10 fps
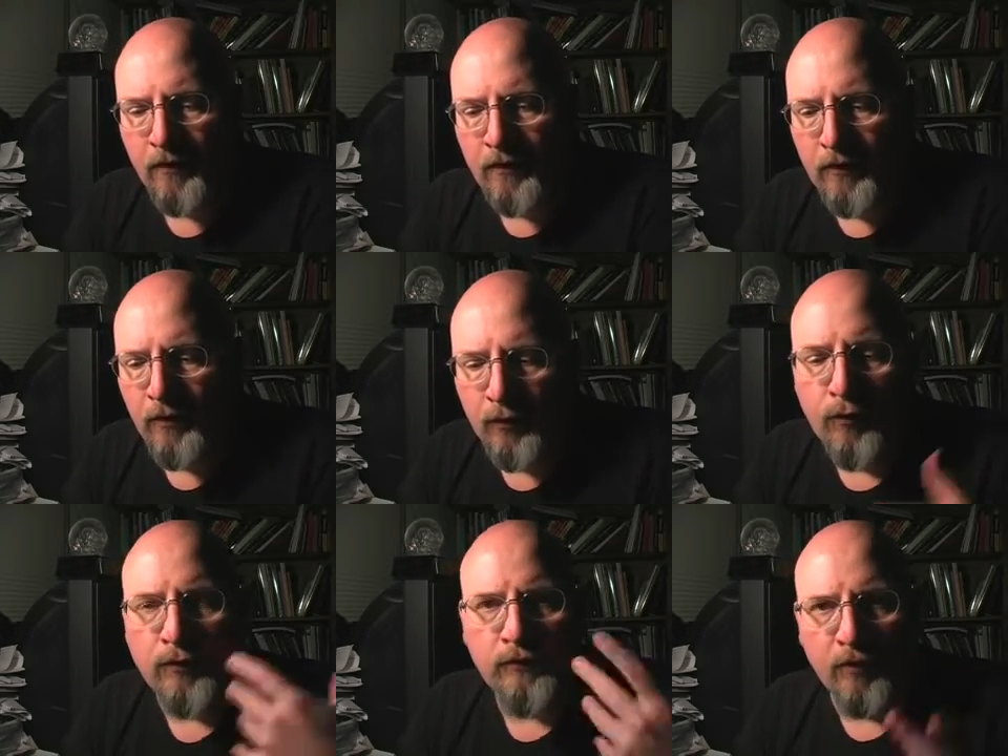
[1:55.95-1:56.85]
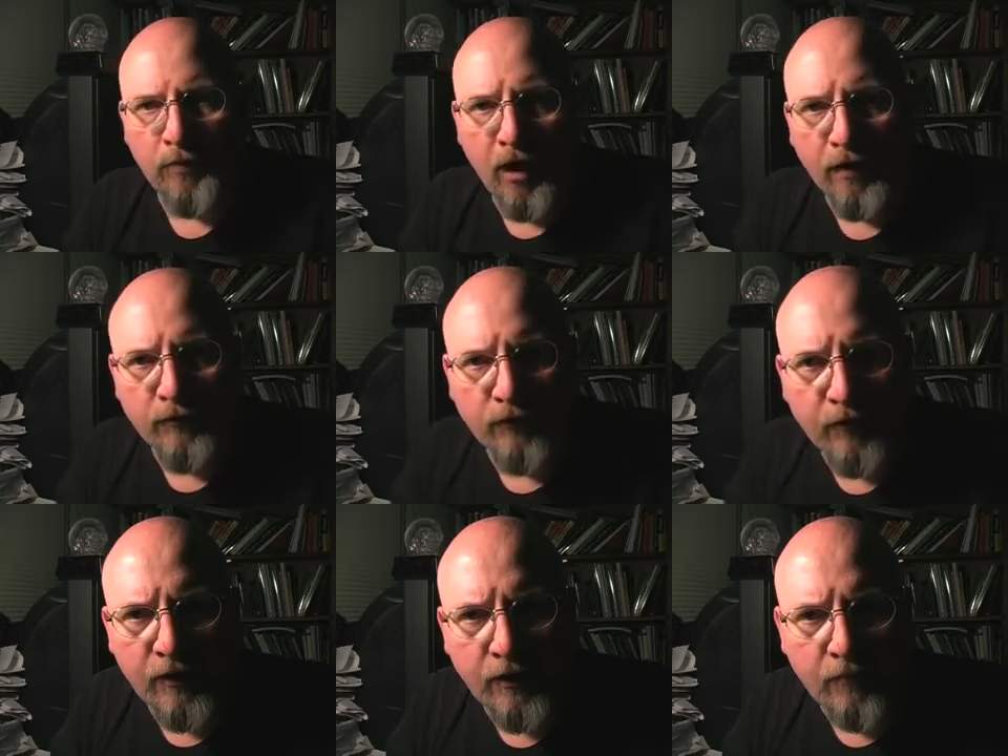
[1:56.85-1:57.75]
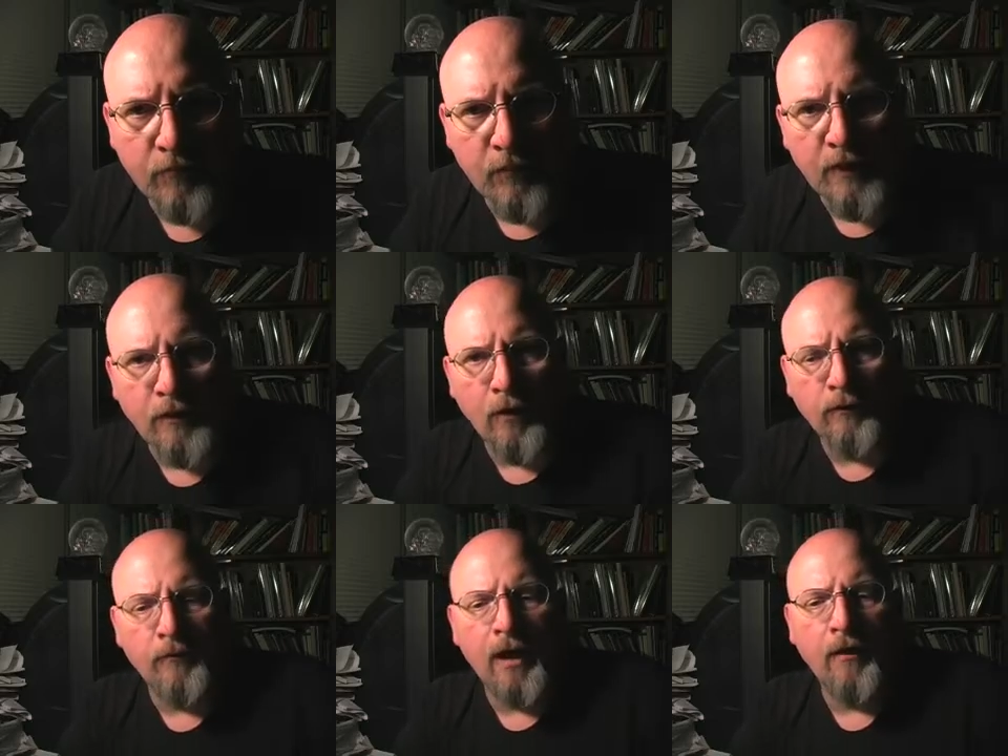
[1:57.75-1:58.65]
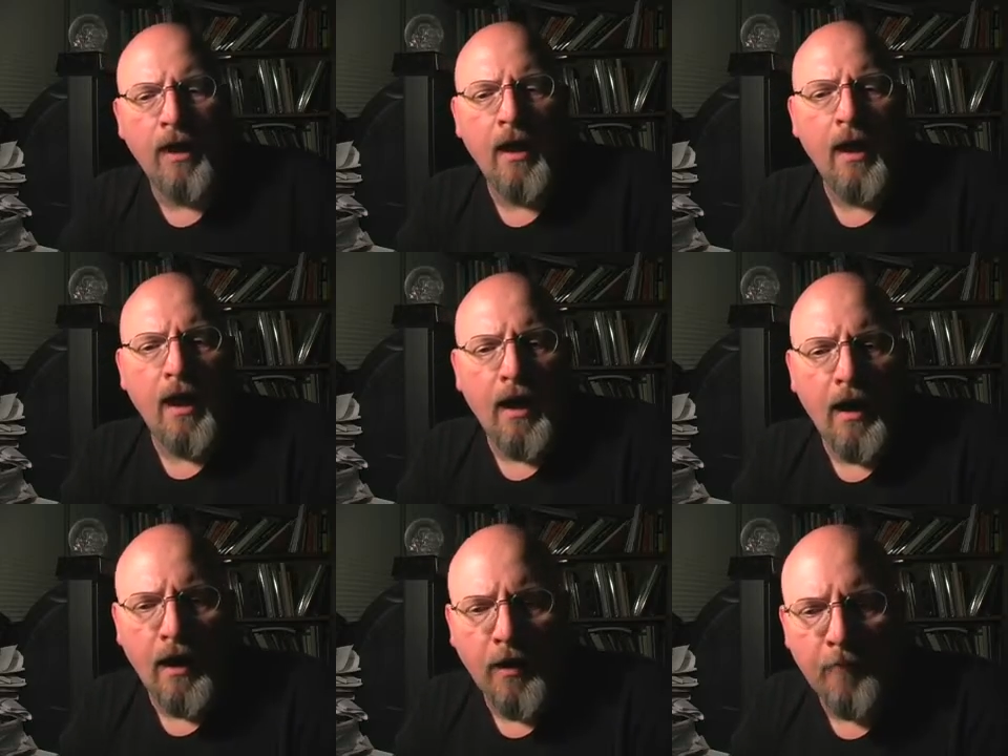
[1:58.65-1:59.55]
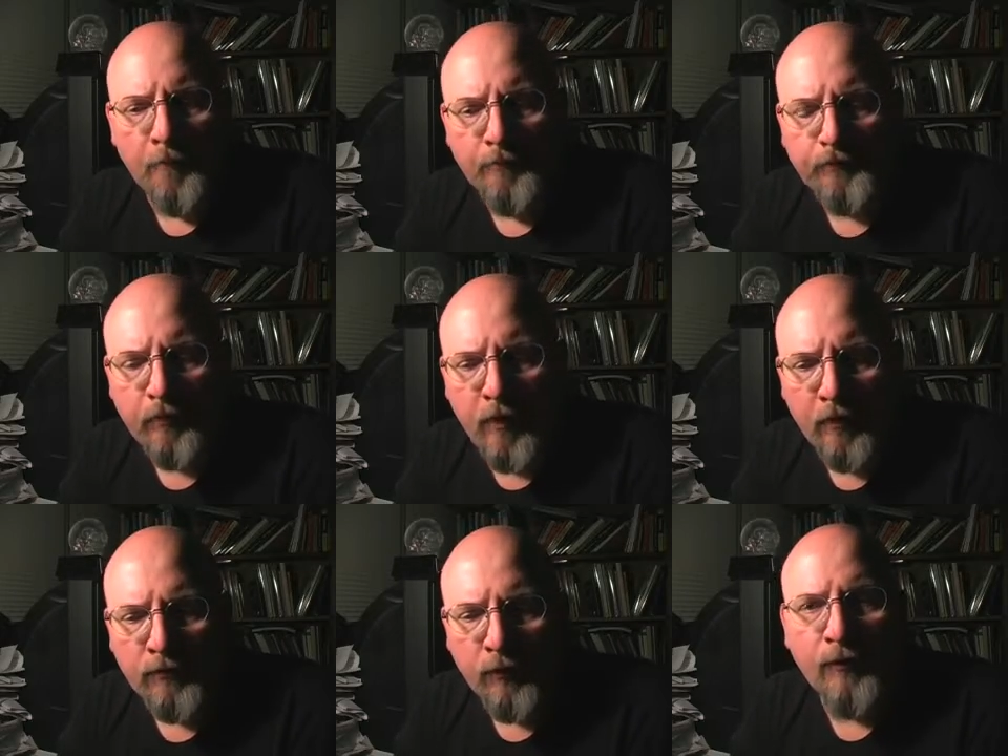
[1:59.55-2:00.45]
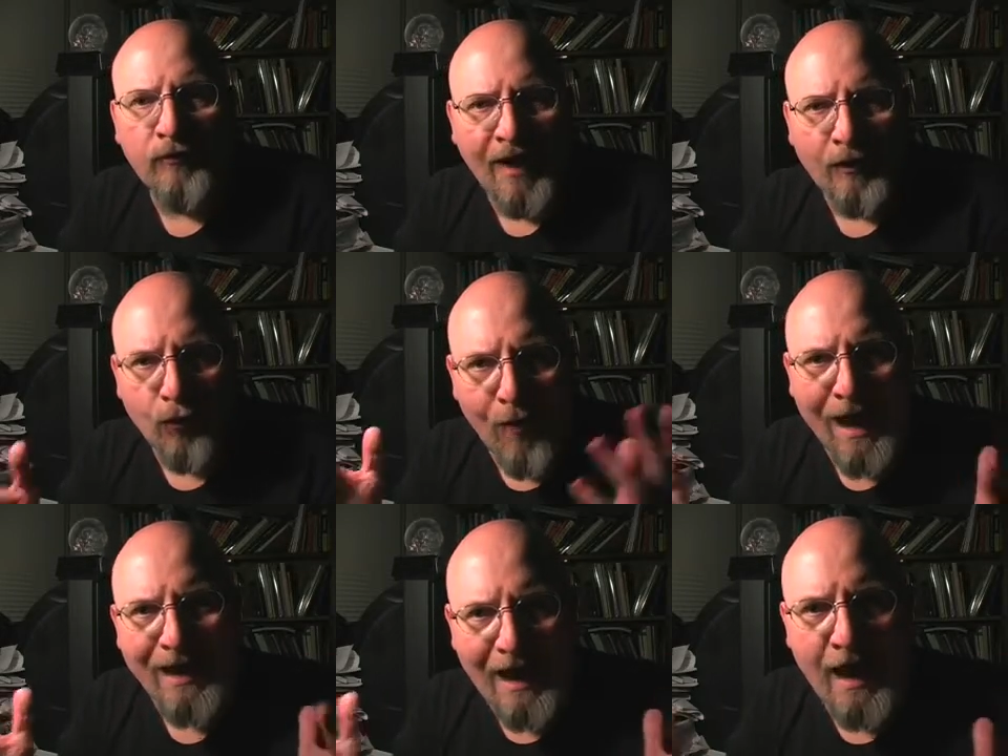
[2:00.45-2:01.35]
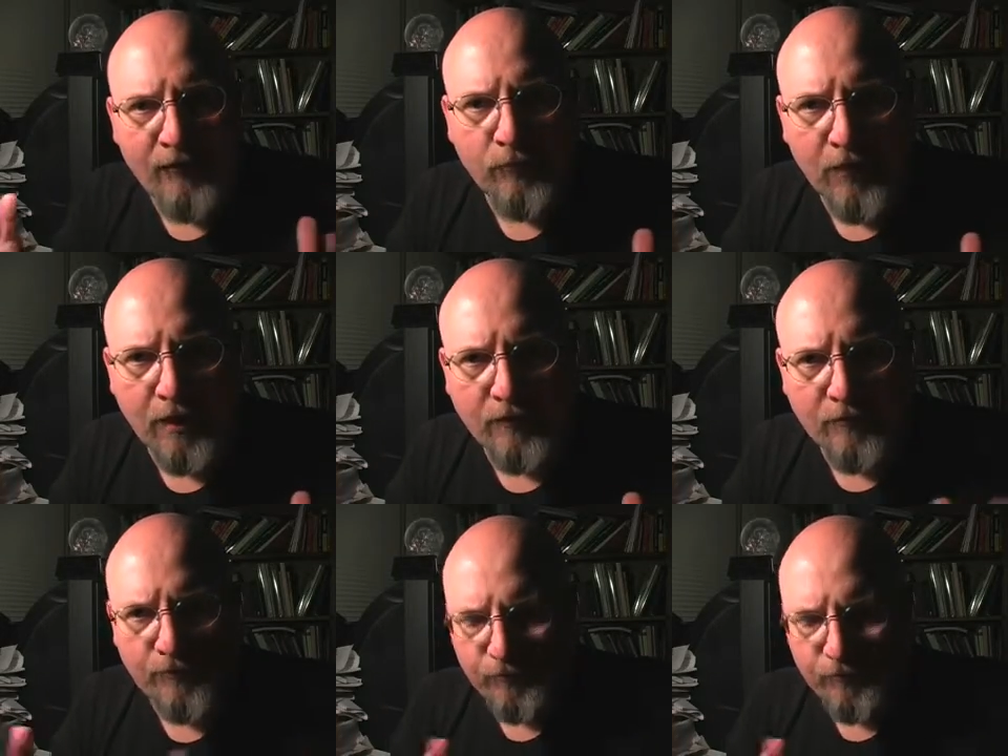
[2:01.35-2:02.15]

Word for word: you know the Christian apologists that he that he knows about. Um, so there's that crank aspect